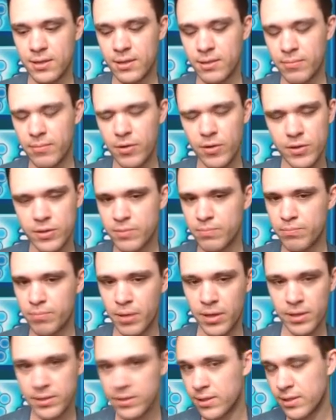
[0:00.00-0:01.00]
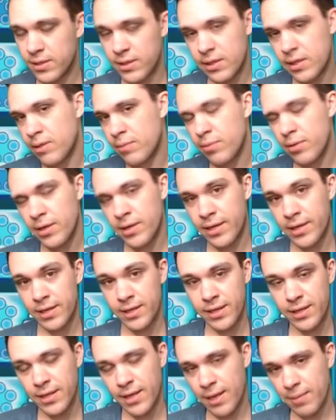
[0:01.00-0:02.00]
the most busted Keyblade in
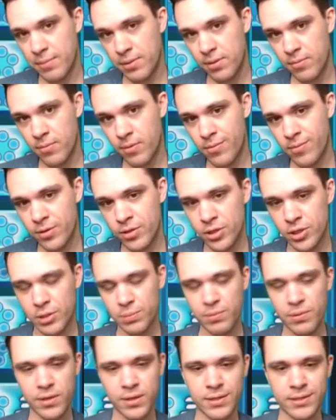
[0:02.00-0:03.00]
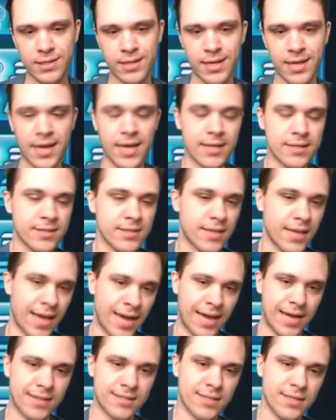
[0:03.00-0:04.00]
the game at the moment just because it has
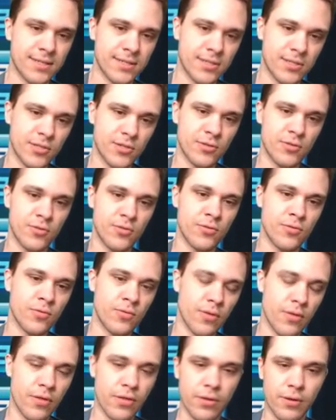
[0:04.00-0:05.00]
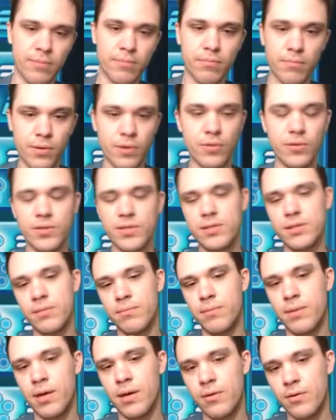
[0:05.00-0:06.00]
access to the most
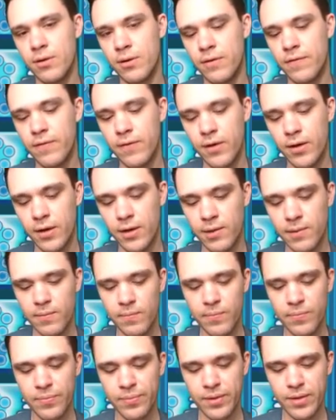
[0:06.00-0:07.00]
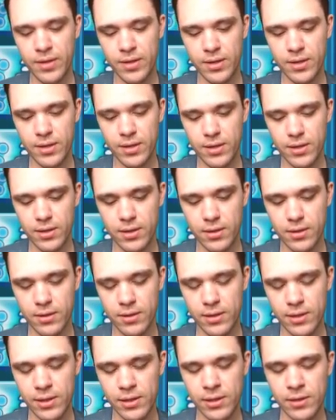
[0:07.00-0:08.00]
amount of uh,
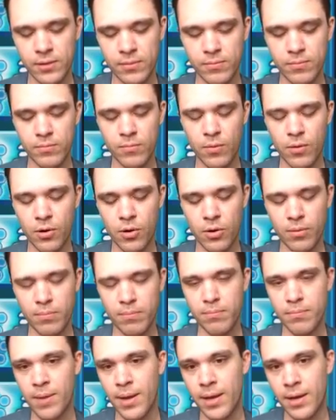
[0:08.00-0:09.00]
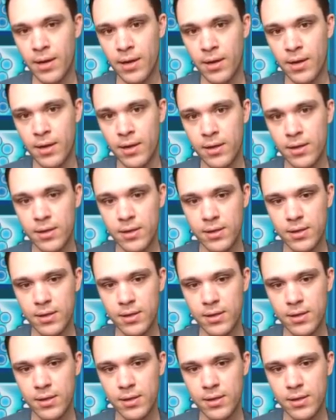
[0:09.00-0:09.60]
the more meta